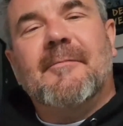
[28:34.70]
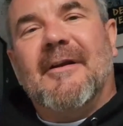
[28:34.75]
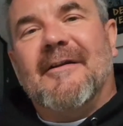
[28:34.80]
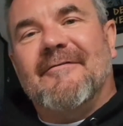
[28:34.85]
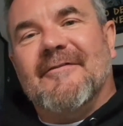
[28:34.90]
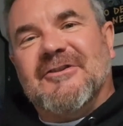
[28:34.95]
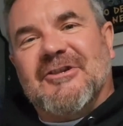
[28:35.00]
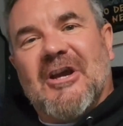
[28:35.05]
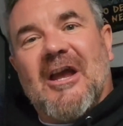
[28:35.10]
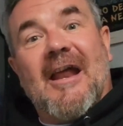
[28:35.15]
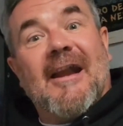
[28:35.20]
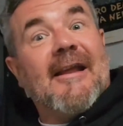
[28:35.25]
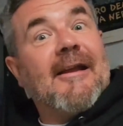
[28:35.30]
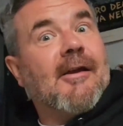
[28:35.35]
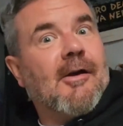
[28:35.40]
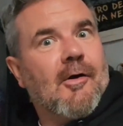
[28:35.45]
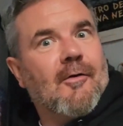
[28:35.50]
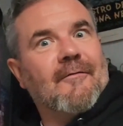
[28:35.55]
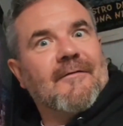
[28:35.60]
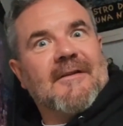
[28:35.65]
a journey
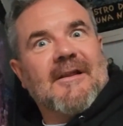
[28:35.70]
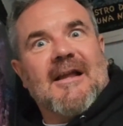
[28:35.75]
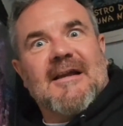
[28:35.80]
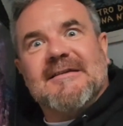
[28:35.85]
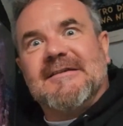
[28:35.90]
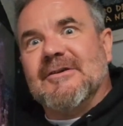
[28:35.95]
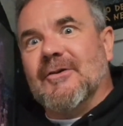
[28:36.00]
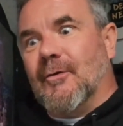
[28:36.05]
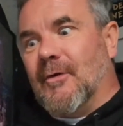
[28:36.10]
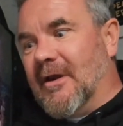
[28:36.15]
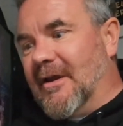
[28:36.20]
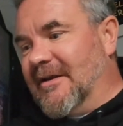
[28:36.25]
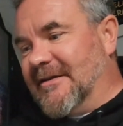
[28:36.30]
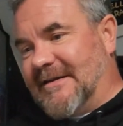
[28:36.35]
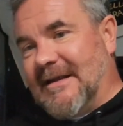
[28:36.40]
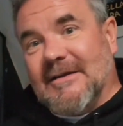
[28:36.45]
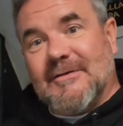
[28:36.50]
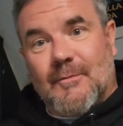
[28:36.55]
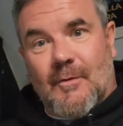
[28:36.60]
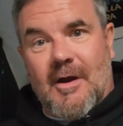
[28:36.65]
over the last 2 years.
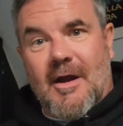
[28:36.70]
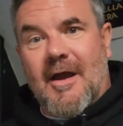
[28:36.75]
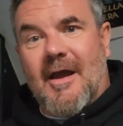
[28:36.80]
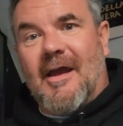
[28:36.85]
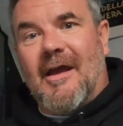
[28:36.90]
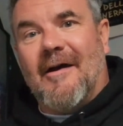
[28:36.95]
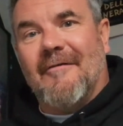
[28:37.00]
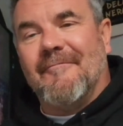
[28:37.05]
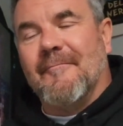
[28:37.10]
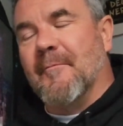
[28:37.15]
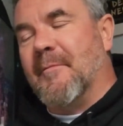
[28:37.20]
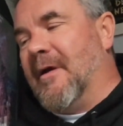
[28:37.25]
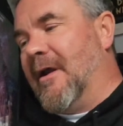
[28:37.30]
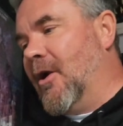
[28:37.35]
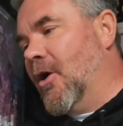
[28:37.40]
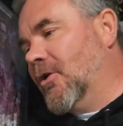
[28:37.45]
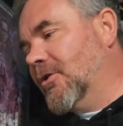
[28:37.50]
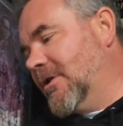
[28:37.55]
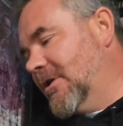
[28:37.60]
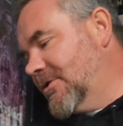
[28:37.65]
That's why I haven't been
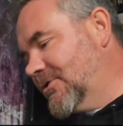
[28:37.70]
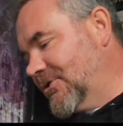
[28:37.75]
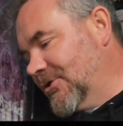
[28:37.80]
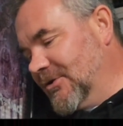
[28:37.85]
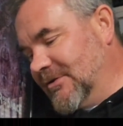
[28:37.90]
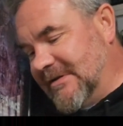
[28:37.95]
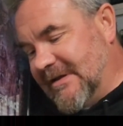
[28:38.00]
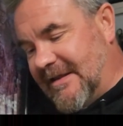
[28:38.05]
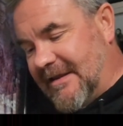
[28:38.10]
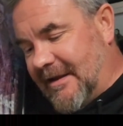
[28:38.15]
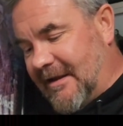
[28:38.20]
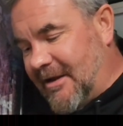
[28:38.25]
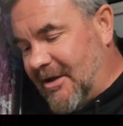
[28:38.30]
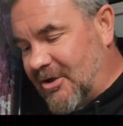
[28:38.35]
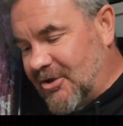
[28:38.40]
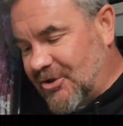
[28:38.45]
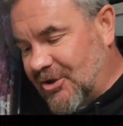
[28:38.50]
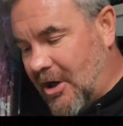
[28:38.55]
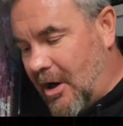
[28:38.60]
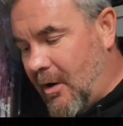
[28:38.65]
on, sort of thing.
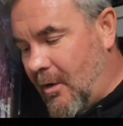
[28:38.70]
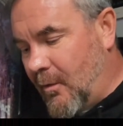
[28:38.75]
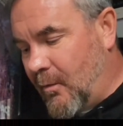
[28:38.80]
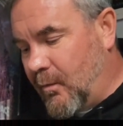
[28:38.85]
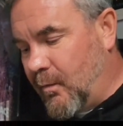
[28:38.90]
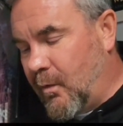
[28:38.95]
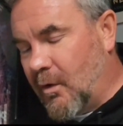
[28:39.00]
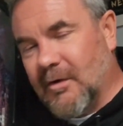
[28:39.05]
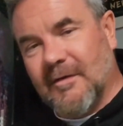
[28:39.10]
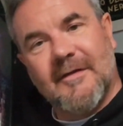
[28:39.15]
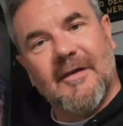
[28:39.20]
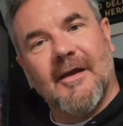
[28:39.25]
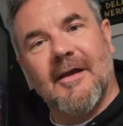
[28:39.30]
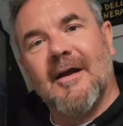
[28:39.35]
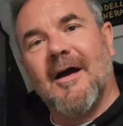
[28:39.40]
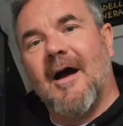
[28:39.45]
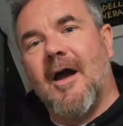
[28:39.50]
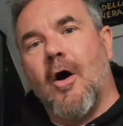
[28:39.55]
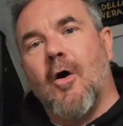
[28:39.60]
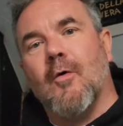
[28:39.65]
So one thing
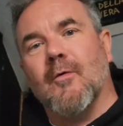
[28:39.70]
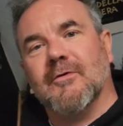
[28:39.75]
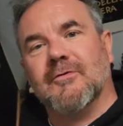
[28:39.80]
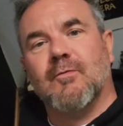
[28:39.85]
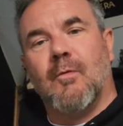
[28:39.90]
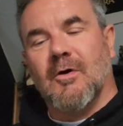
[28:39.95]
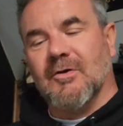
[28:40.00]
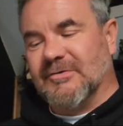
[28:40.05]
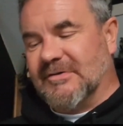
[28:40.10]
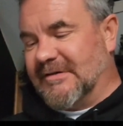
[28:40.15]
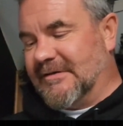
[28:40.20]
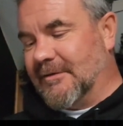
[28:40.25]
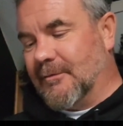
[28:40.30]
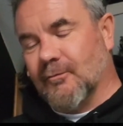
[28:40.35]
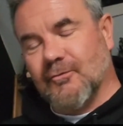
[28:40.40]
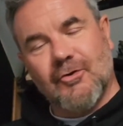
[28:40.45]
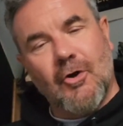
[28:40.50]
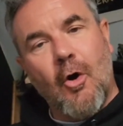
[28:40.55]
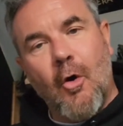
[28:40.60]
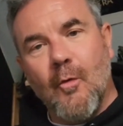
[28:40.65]
I always wanted and I
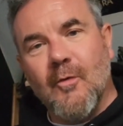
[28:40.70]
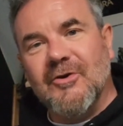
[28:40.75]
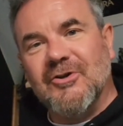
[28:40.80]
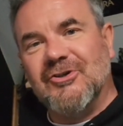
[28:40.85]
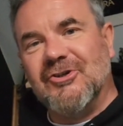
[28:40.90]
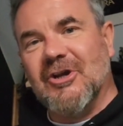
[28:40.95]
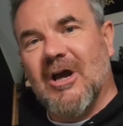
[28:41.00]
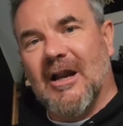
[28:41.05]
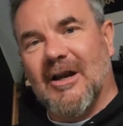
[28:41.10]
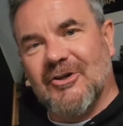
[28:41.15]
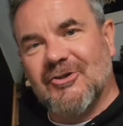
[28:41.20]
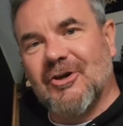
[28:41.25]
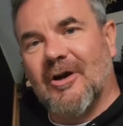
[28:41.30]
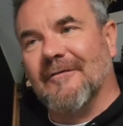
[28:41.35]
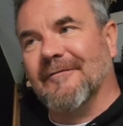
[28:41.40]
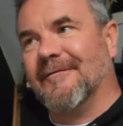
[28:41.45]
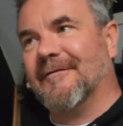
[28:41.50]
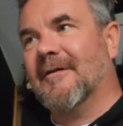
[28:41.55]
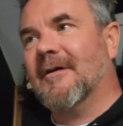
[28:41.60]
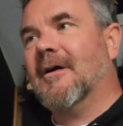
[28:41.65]
was always jealous
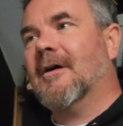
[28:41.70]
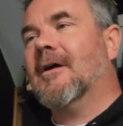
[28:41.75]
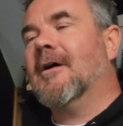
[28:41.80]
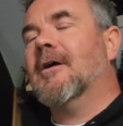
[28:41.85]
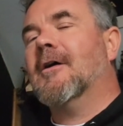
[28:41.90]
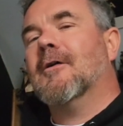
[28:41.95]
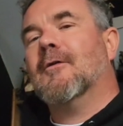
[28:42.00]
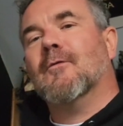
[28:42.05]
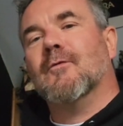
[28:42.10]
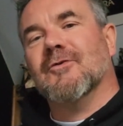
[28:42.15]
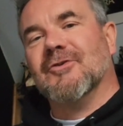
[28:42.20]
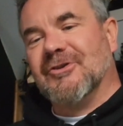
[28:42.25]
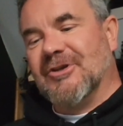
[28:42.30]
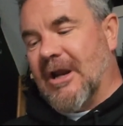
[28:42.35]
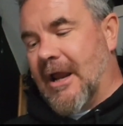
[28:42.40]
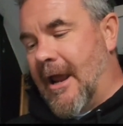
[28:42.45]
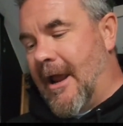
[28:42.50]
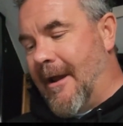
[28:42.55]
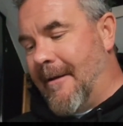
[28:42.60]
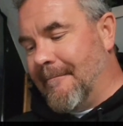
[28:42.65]
of was
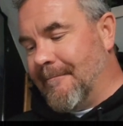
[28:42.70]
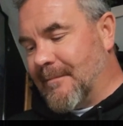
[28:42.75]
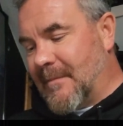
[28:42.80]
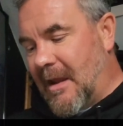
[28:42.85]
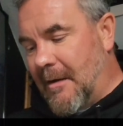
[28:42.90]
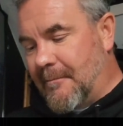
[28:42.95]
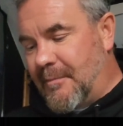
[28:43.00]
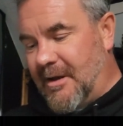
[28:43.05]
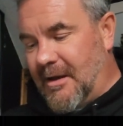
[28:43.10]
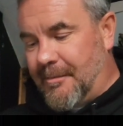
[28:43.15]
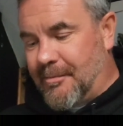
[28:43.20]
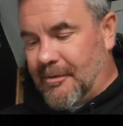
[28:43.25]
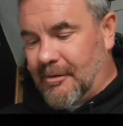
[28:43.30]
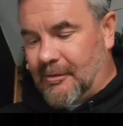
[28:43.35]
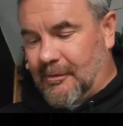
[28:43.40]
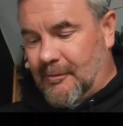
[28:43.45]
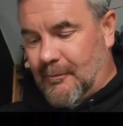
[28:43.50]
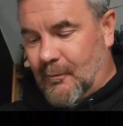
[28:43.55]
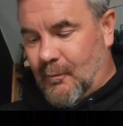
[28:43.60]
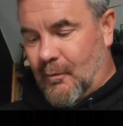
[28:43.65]

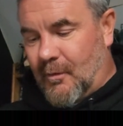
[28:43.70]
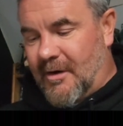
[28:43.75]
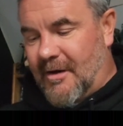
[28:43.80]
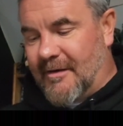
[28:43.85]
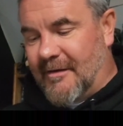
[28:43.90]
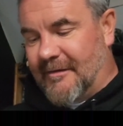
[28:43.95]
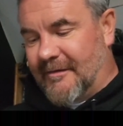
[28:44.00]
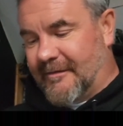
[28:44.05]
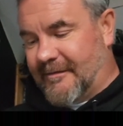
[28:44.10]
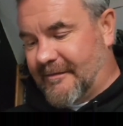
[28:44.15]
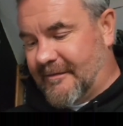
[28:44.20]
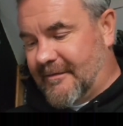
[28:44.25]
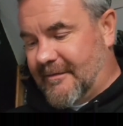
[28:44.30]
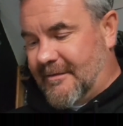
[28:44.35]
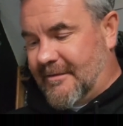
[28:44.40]
people with